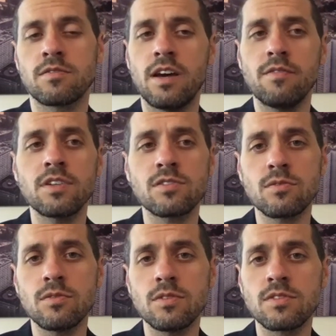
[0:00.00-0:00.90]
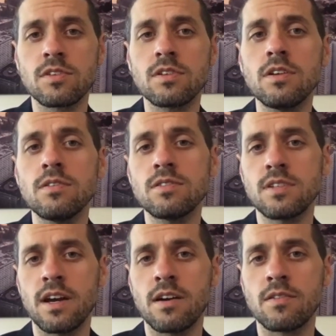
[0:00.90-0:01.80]
Having schools
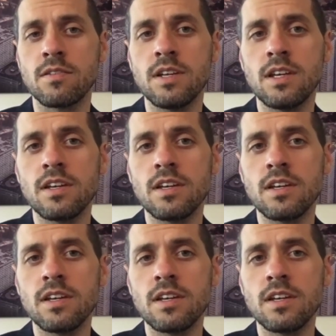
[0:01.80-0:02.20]
closed down